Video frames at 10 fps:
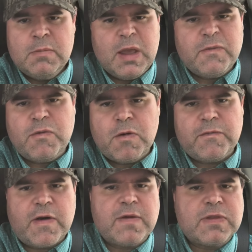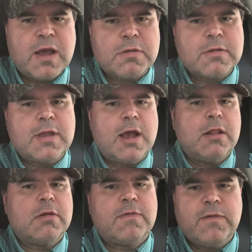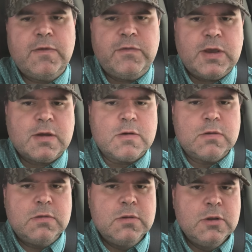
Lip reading: Pay $4,000 or $5,000 for the vehicle.